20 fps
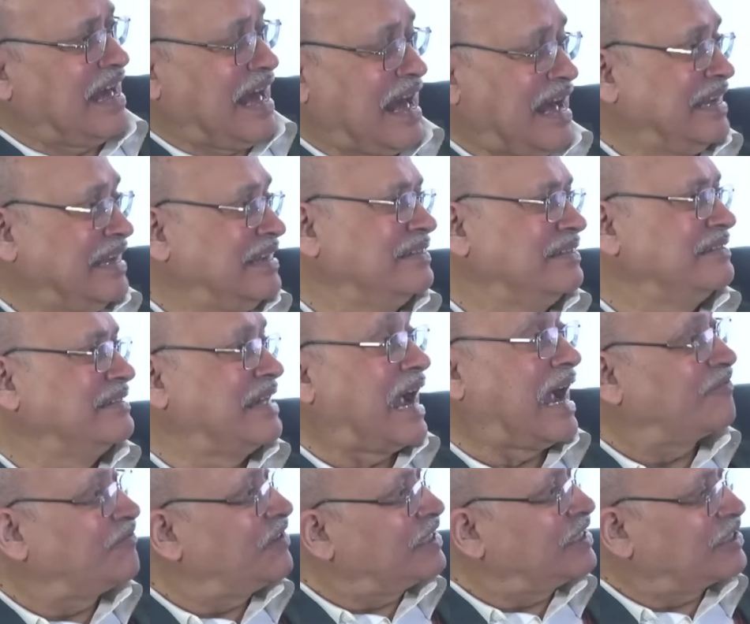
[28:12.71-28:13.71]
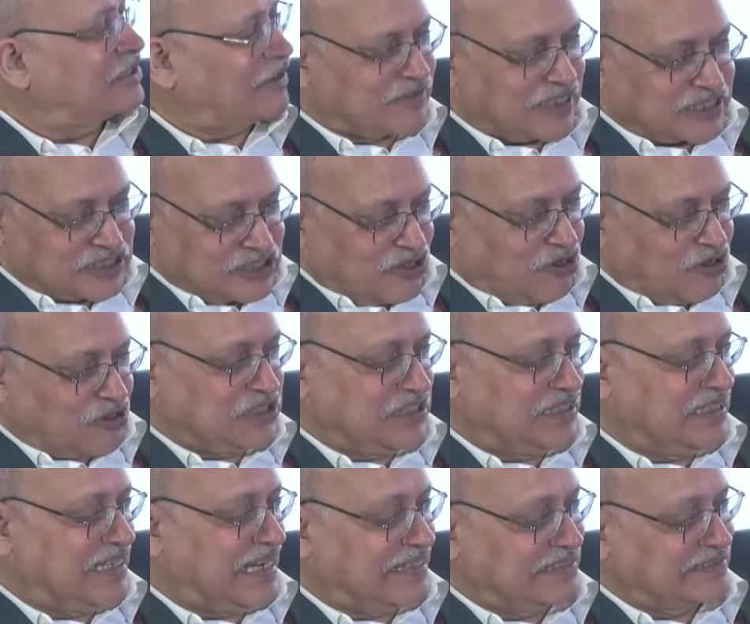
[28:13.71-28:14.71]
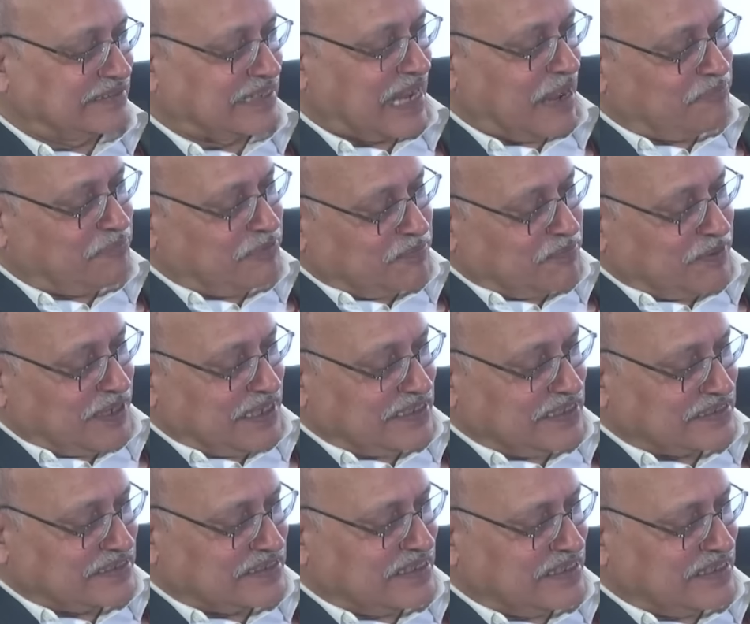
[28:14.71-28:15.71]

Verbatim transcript: and the advent of technology at this rapid pace